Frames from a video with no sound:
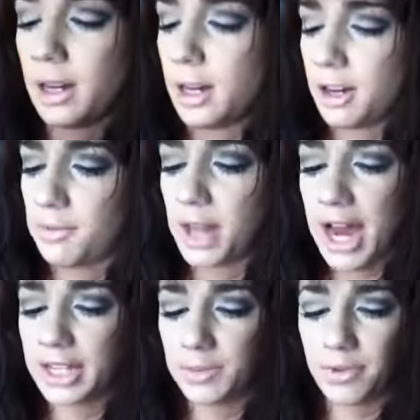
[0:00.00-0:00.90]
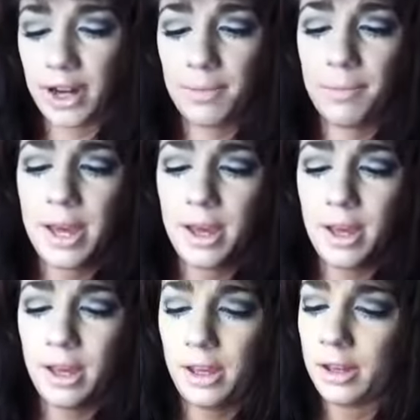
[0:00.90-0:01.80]
Lots of bright
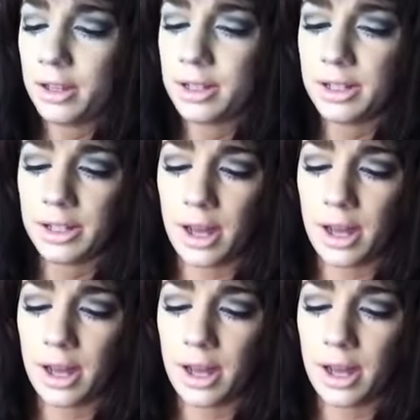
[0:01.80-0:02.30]
pinks.